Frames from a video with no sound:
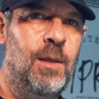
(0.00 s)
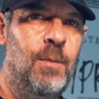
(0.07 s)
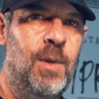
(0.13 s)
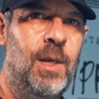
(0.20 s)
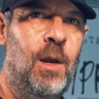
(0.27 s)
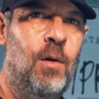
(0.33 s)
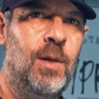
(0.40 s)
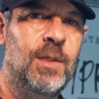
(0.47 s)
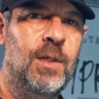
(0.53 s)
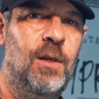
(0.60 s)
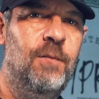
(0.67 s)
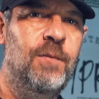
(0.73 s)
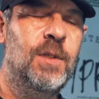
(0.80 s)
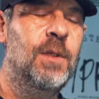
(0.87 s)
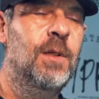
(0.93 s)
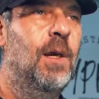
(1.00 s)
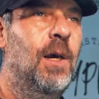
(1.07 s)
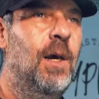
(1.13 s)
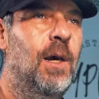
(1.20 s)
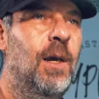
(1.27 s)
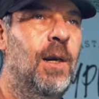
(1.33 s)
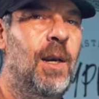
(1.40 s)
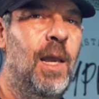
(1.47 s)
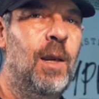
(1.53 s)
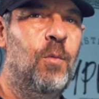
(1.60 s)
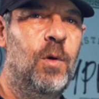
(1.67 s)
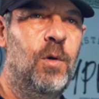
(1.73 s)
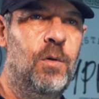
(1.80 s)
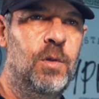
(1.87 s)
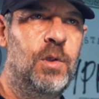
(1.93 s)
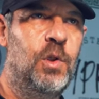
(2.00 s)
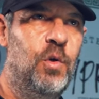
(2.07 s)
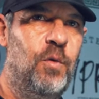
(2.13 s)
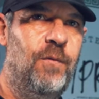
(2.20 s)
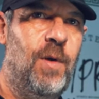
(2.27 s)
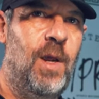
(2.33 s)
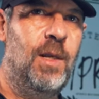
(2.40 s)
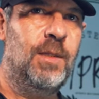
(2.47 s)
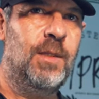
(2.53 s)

the meat ourselves, like we do souvla in